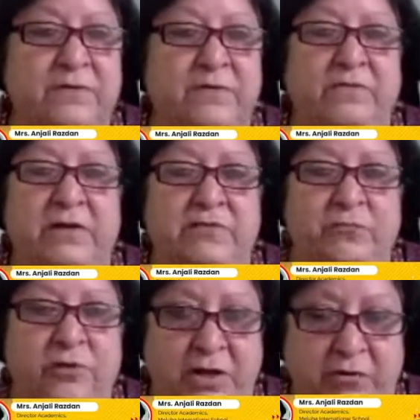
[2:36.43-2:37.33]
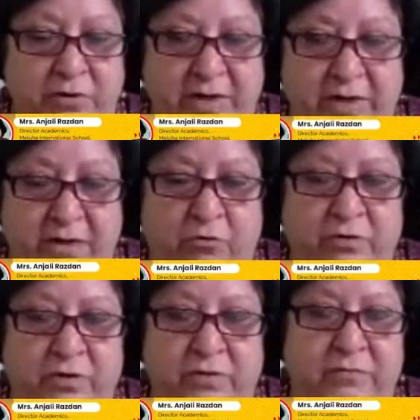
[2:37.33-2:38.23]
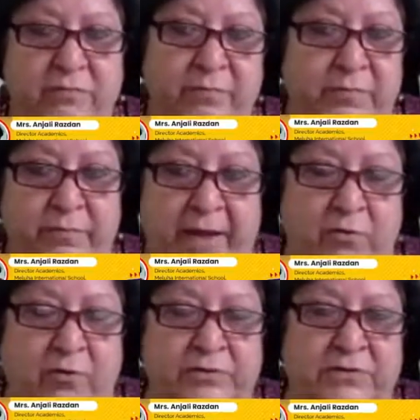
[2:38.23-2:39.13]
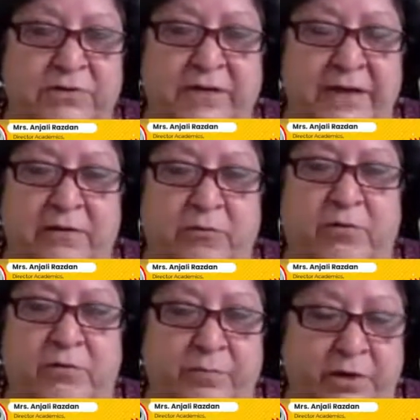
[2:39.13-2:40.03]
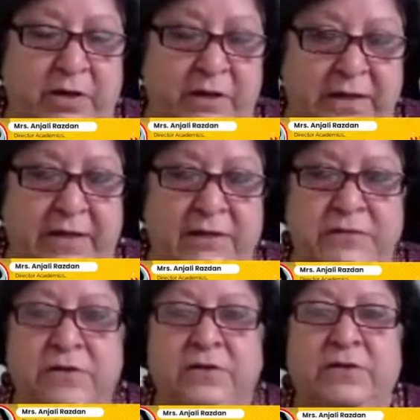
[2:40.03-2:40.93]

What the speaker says: where it's going to counter back on the child or an adult.